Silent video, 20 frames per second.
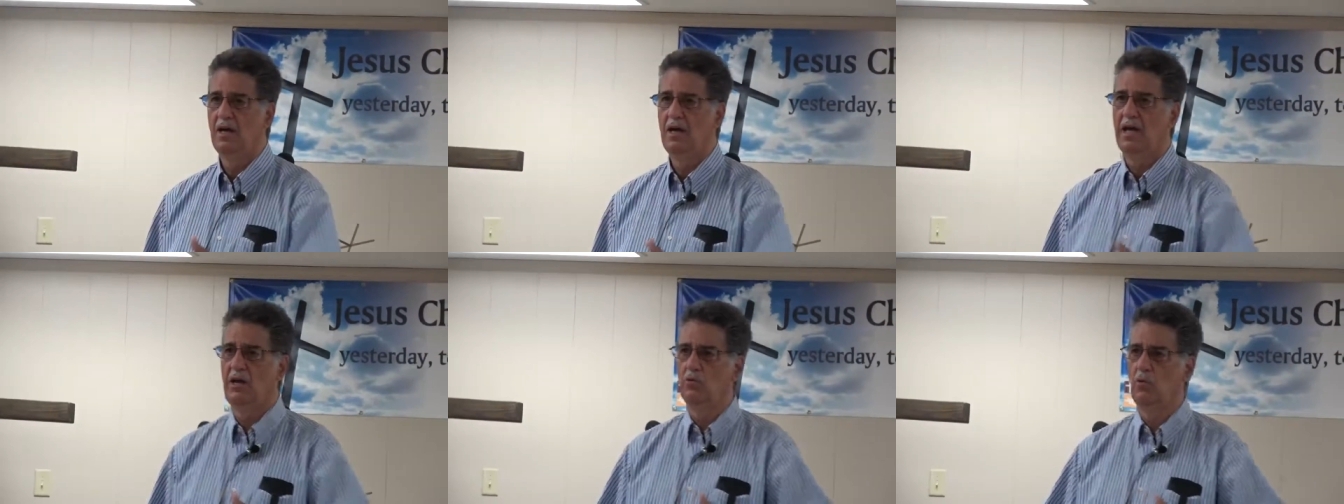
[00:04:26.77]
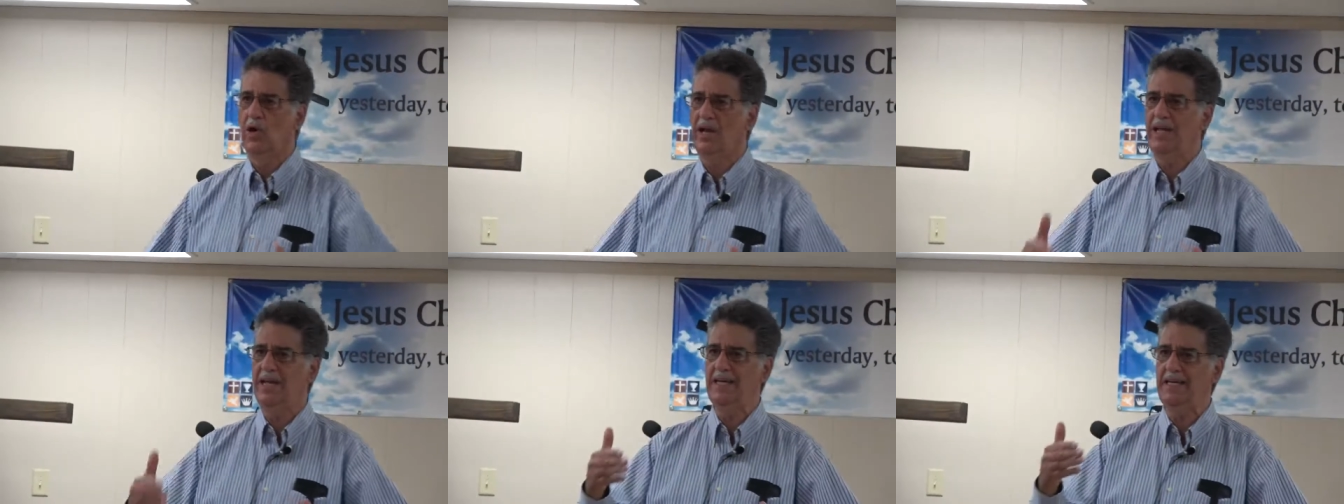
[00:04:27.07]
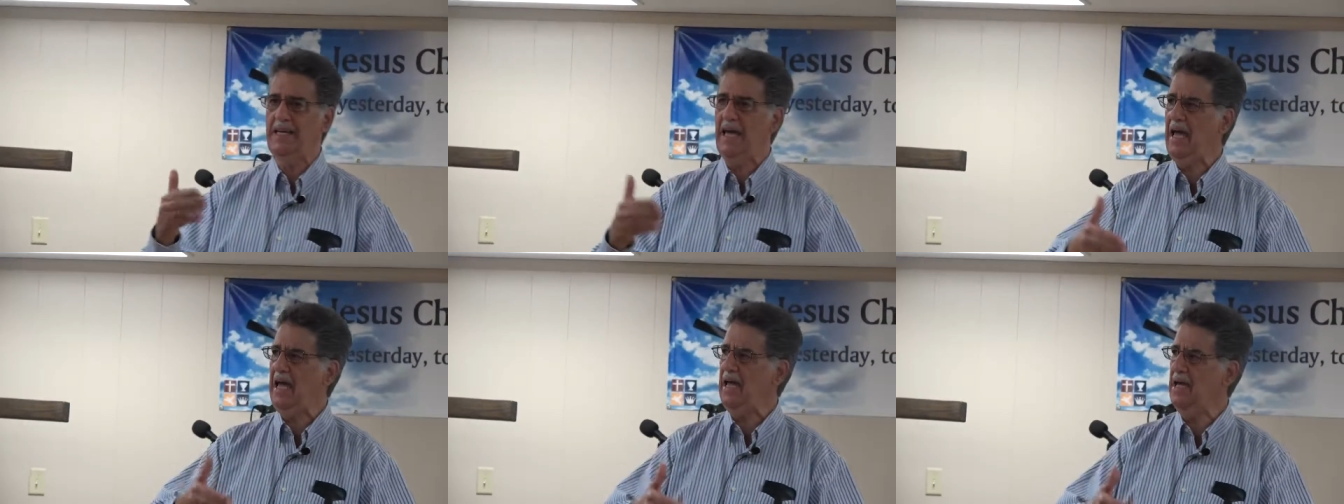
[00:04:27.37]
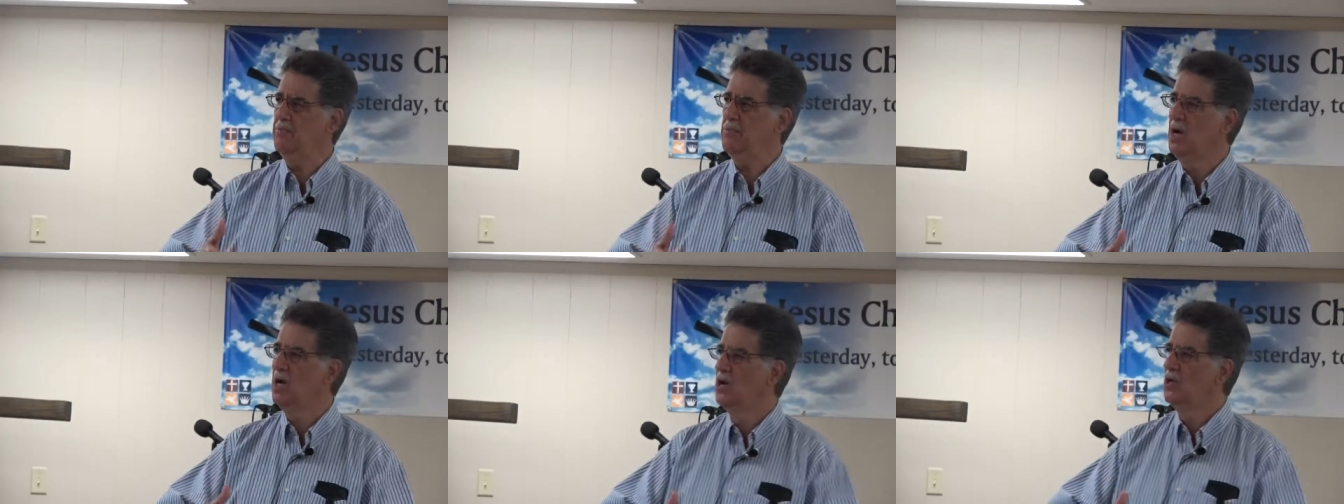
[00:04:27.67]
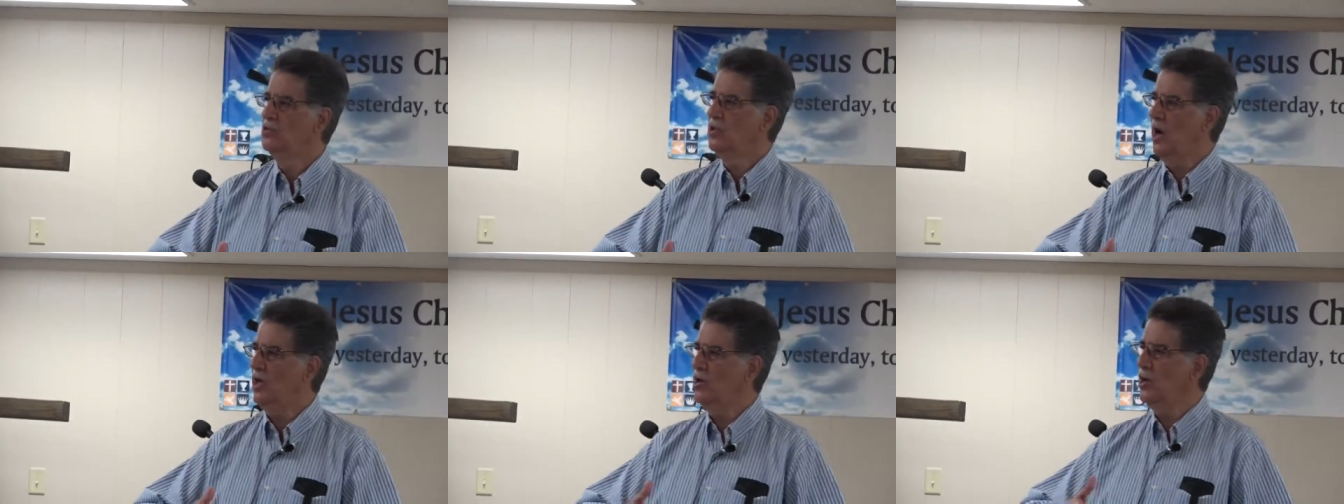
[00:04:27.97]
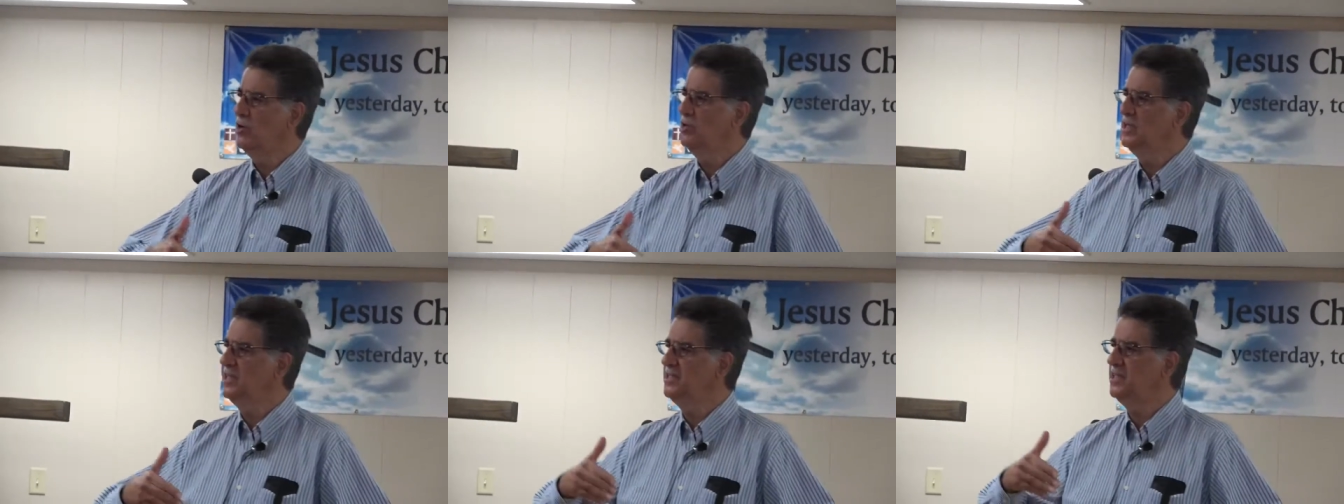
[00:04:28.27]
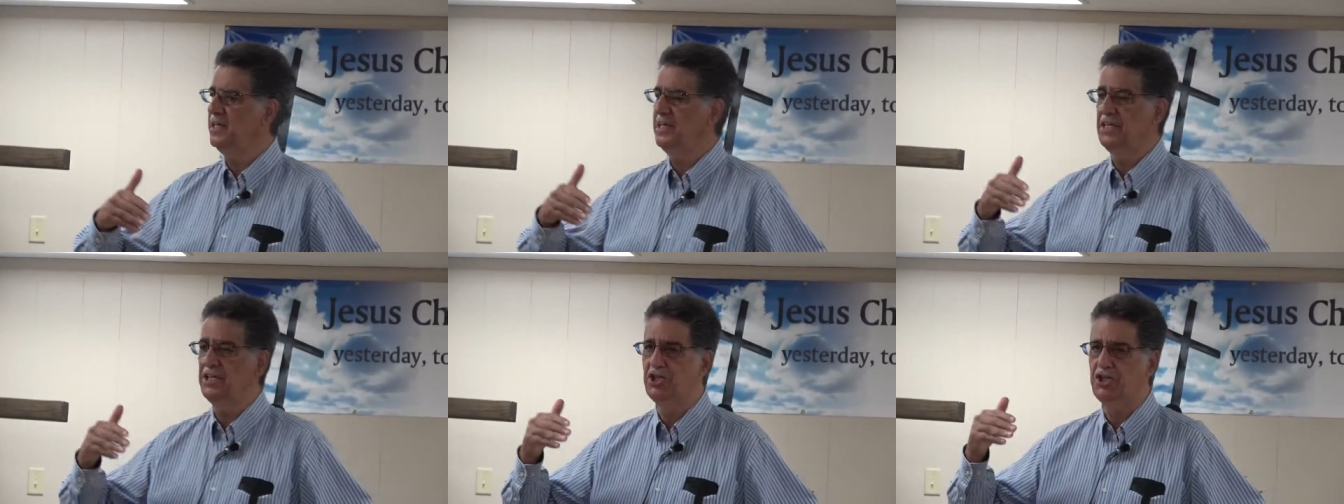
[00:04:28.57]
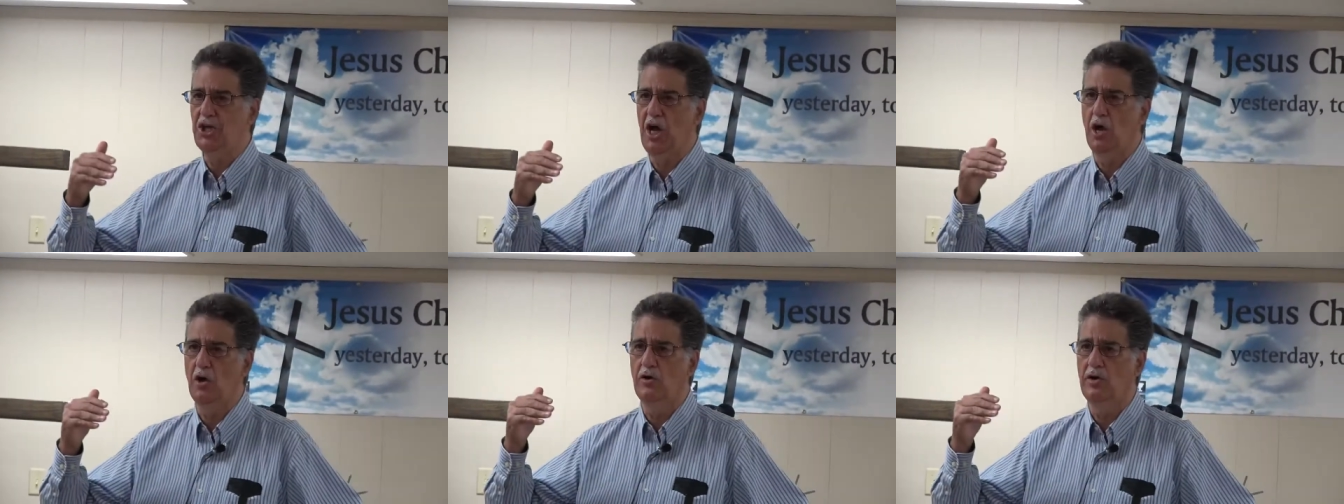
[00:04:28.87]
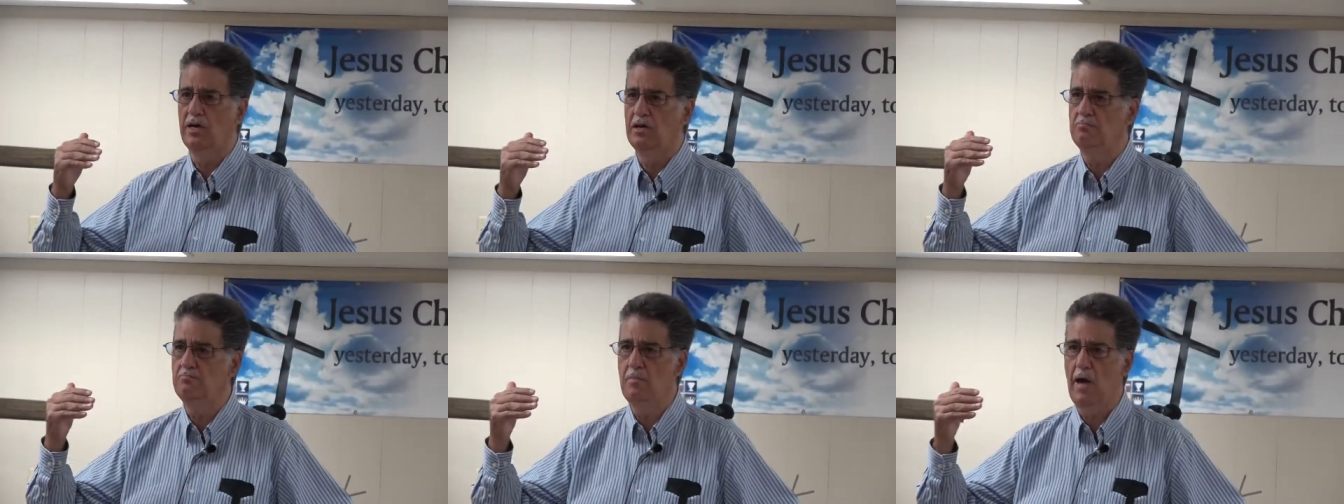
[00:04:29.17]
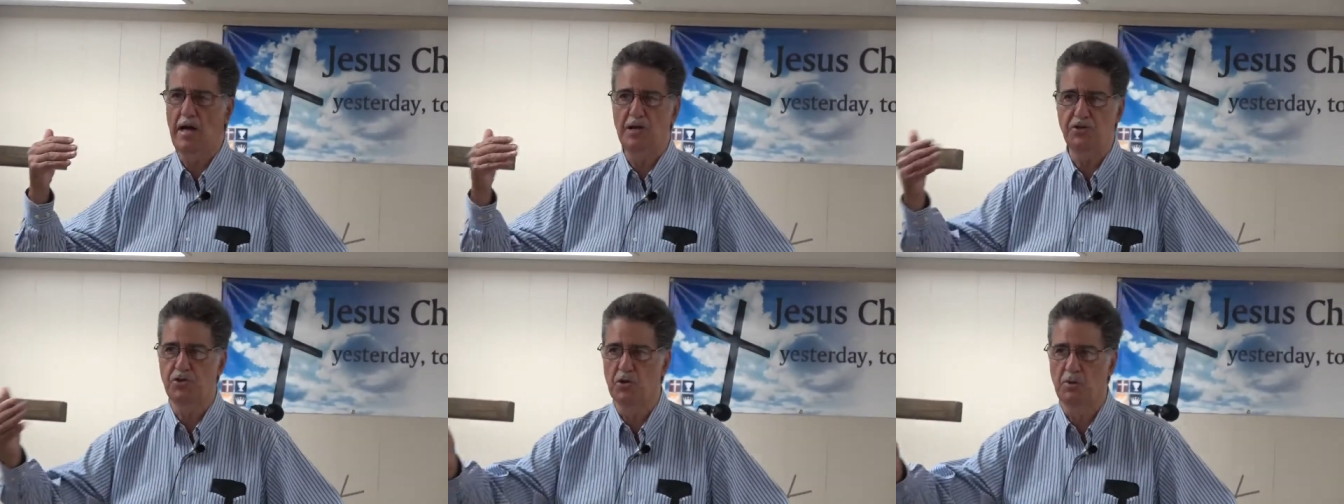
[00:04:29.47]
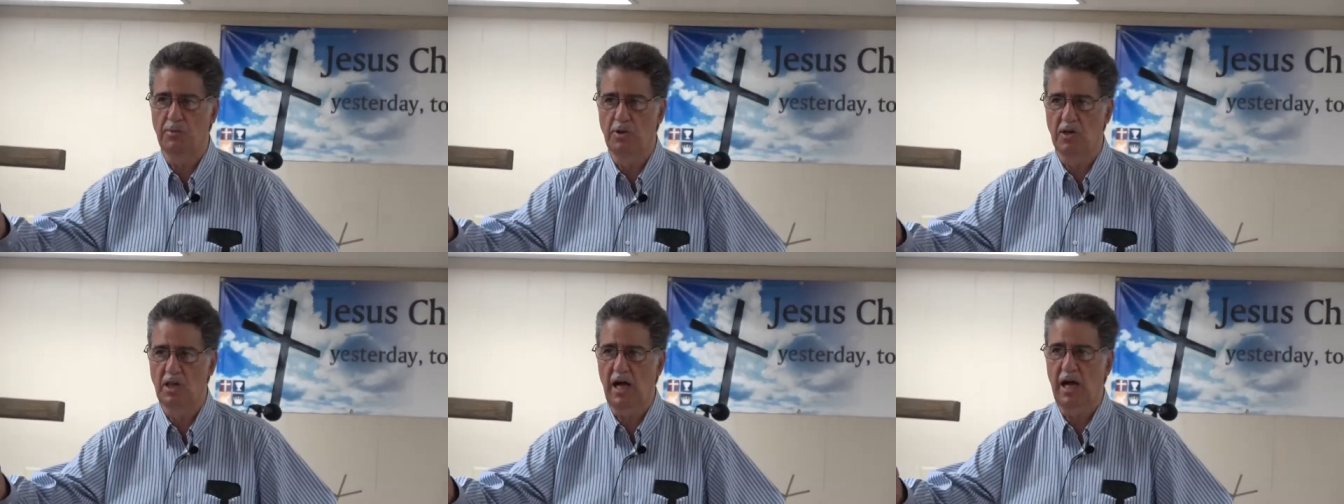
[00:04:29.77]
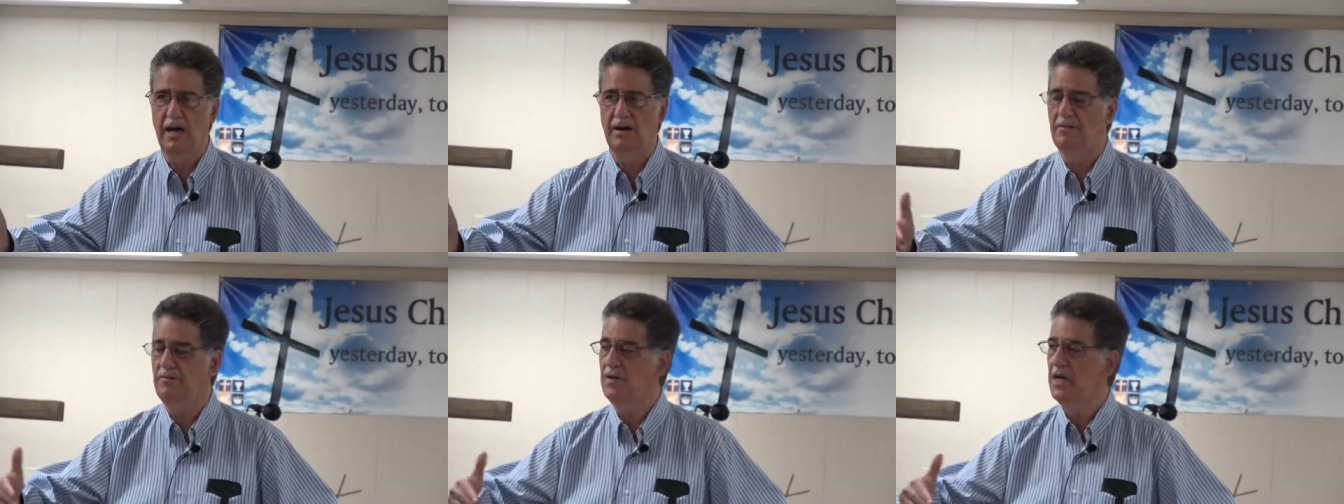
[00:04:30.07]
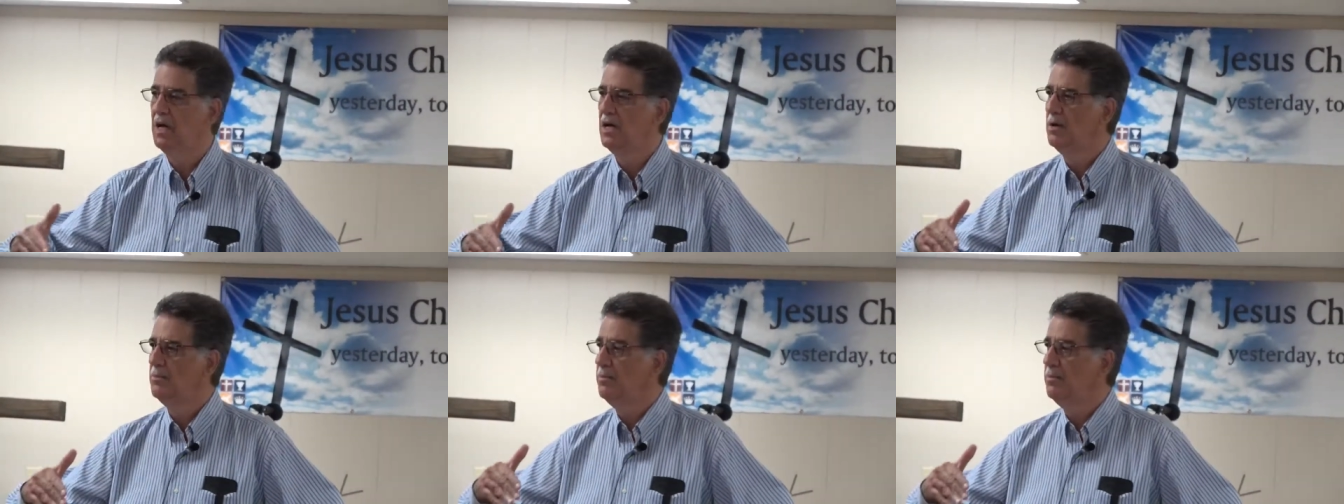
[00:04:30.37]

And when he came, not only did he show immeasurable love,